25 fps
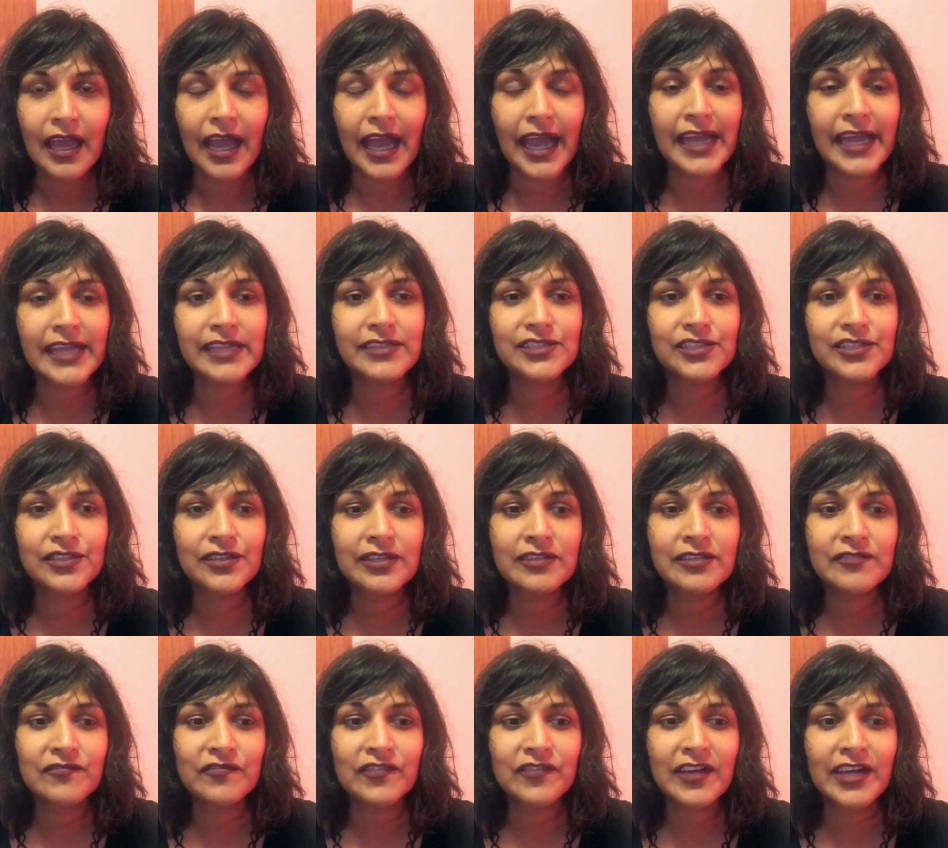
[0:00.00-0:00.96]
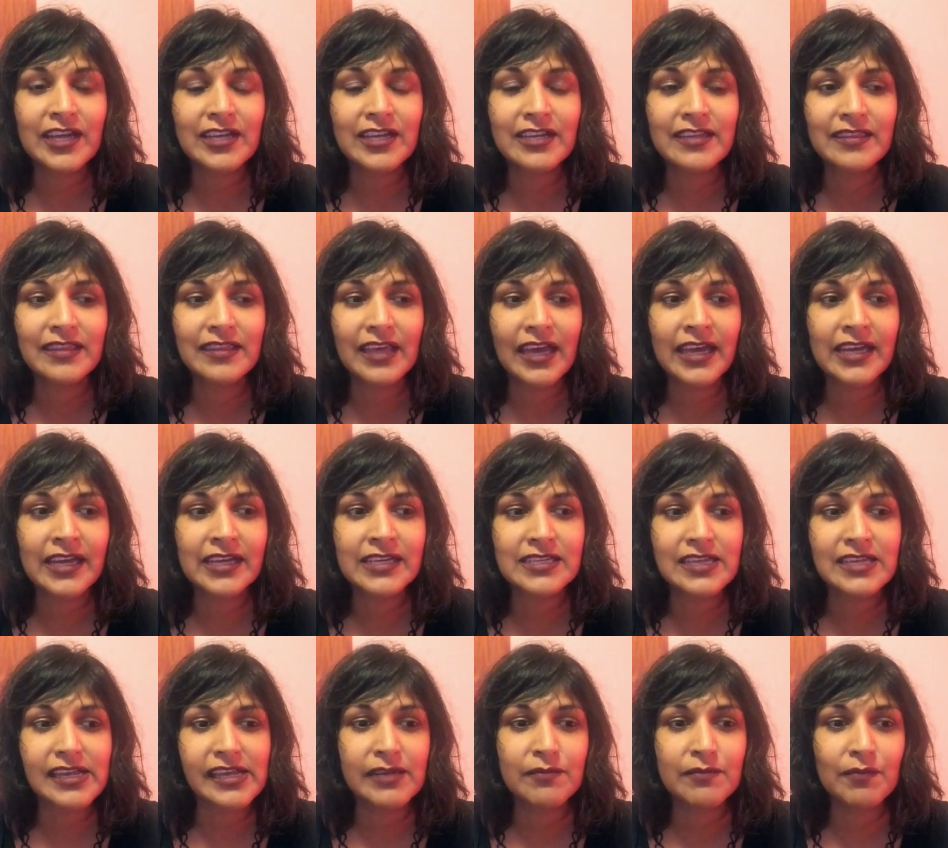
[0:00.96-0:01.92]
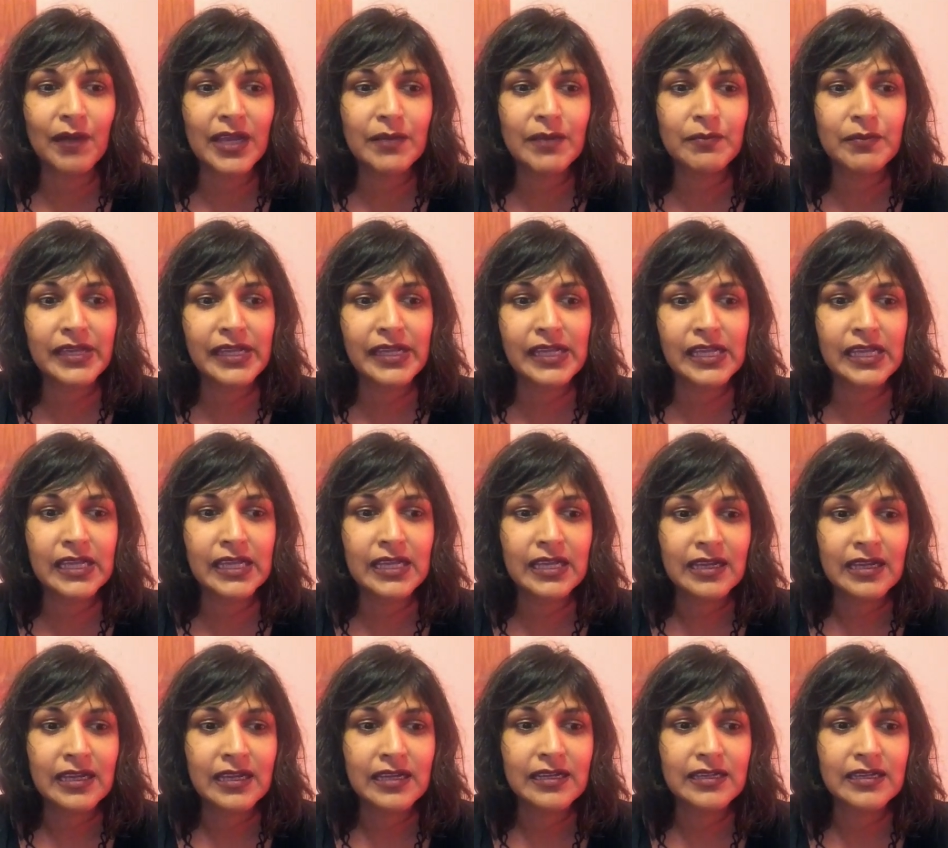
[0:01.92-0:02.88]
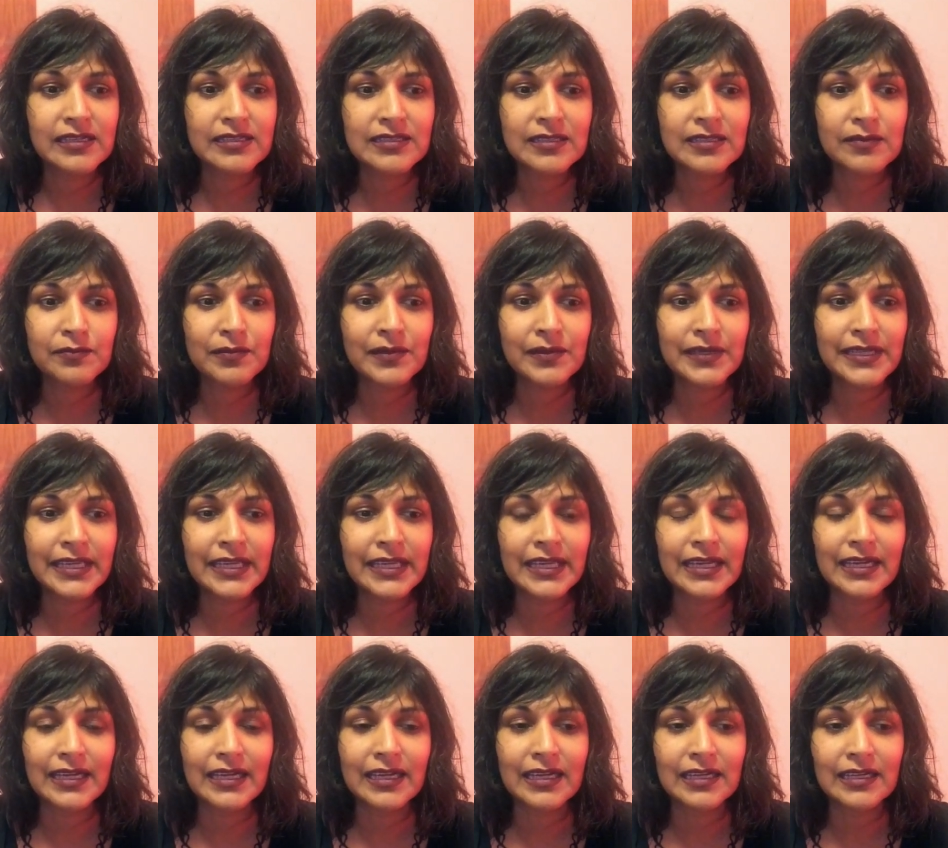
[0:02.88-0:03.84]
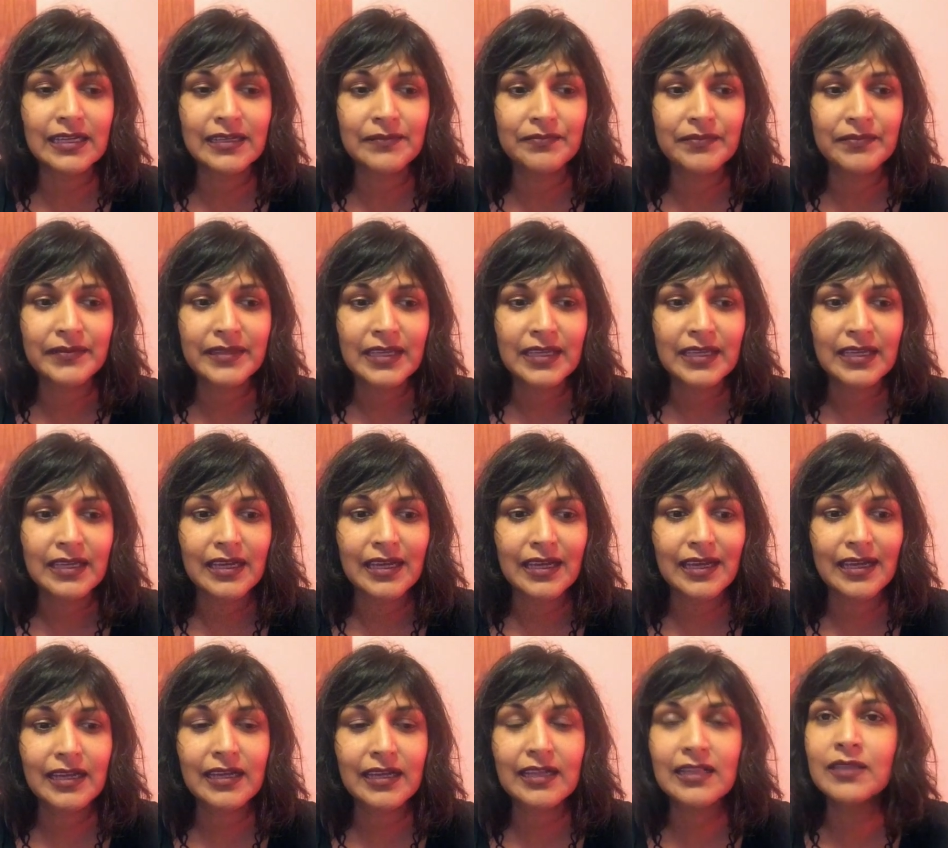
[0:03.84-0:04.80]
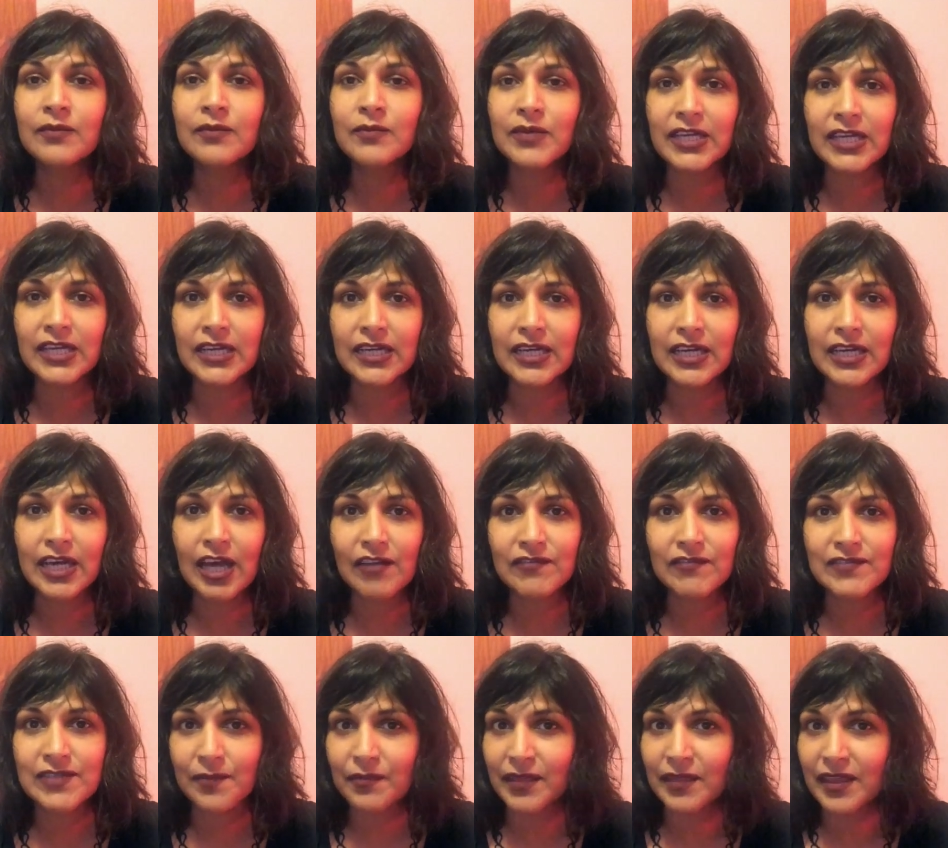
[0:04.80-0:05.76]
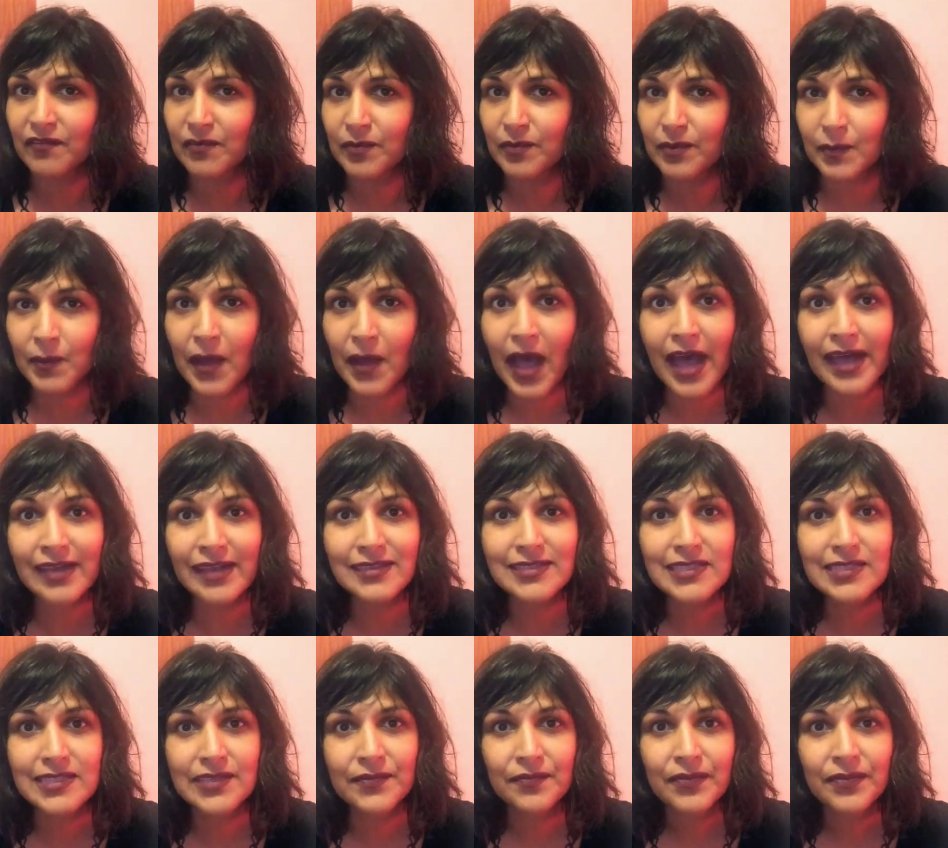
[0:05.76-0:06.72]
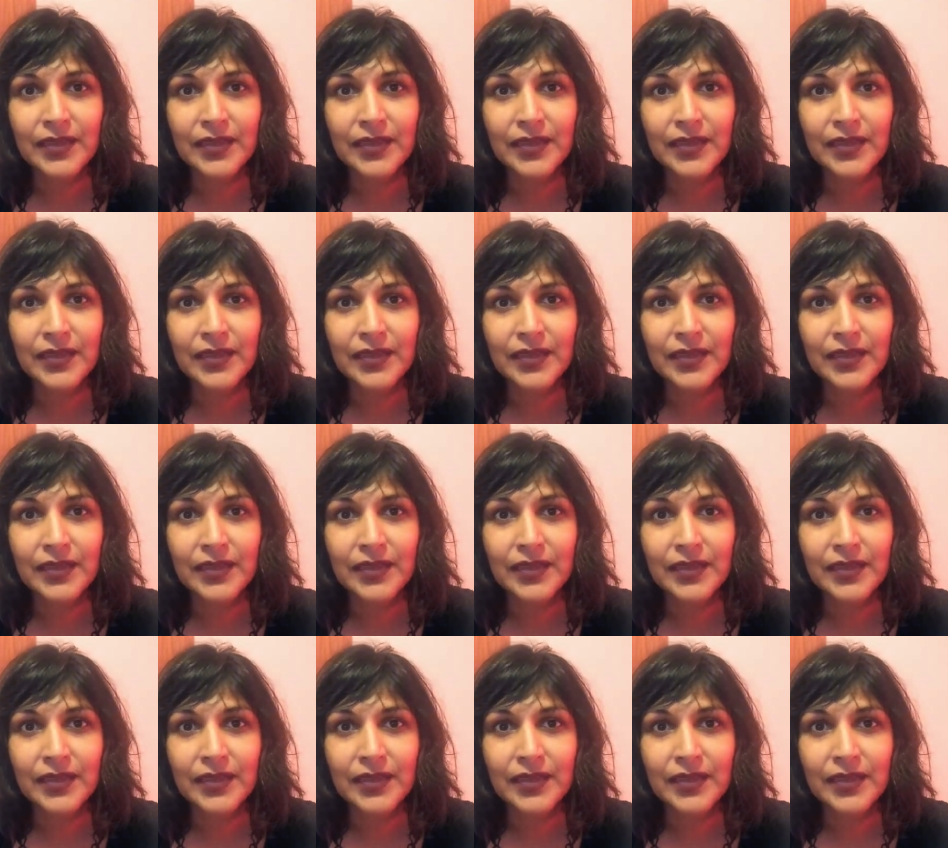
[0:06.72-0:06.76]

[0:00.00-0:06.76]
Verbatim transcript: And you're going to find that it might be simply um, a glimmer of something from the past